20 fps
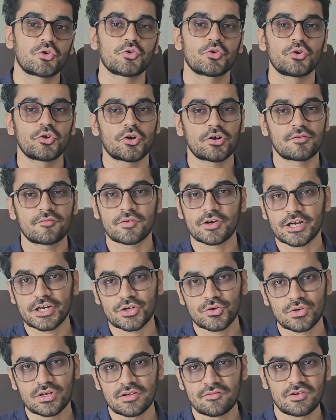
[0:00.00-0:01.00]
Do not
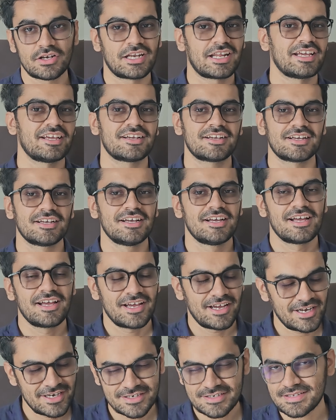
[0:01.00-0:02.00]
forget to leave a like
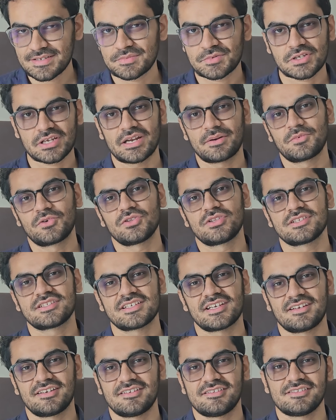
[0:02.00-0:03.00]
and subscribe to the
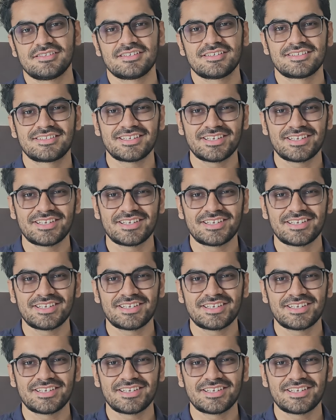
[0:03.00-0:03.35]
channel.